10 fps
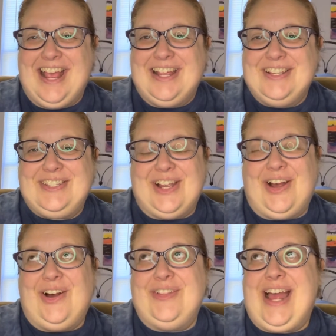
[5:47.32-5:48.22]

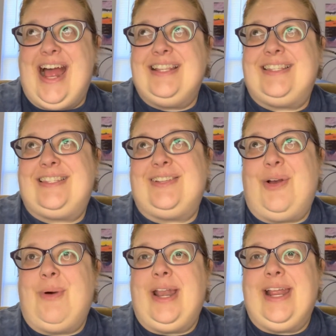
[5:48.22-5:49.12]
So that's
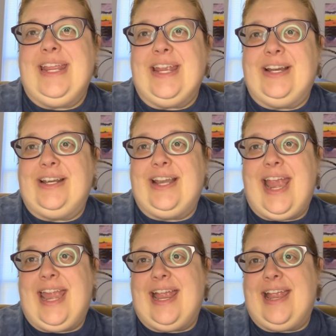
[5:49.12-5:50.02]
what, a year
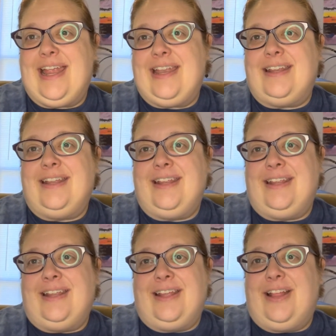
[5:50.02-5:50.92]
and
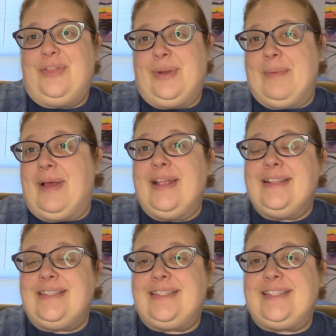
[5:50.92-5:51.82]
3
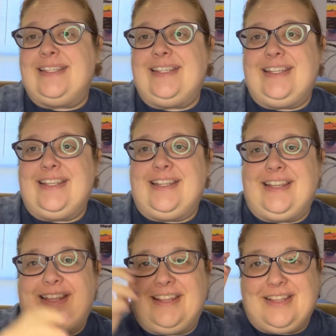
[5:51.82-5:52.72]
months.
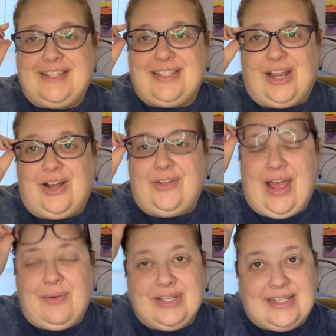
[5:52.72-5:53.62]
So
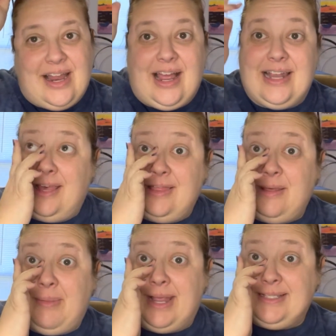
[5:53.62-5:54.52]
that was not
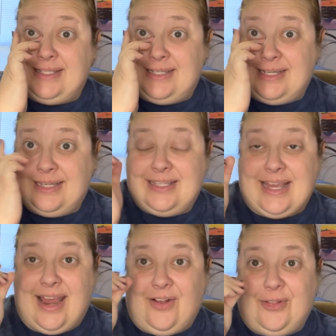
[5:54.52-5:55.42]
the best
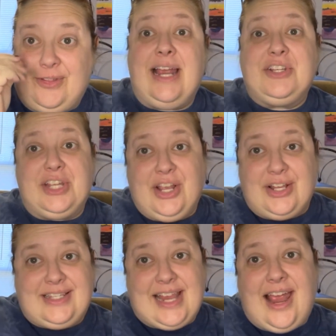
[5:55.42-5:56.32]
sale. Actually a
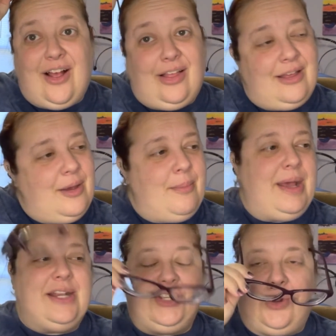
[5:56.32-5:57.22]
good sale, but
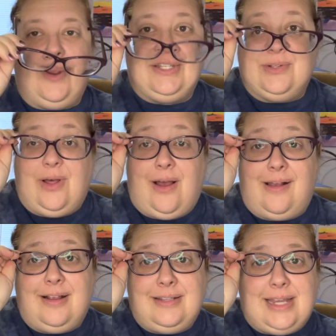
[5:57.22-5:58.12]
it took way too
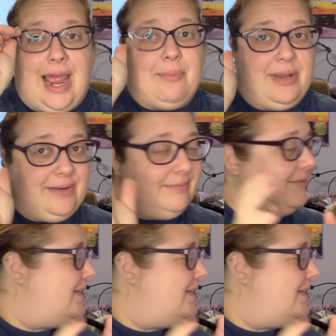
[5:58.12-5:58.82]
long to happen.